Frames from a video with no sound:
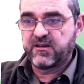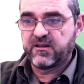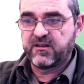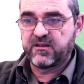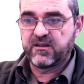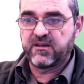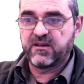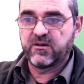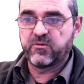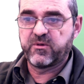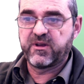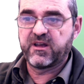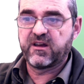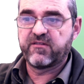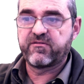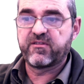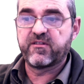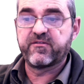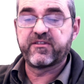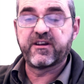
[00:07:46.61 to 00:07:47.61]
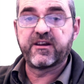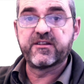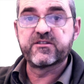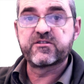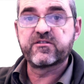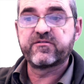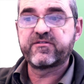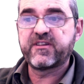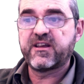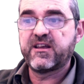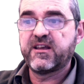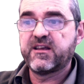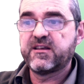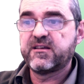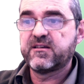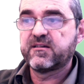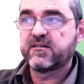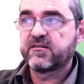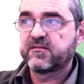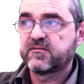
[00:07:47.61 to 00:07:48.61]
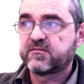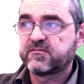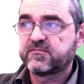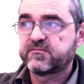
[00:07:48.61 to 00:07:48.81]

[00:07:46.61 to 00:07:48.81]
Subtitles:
And here we have the variance of A,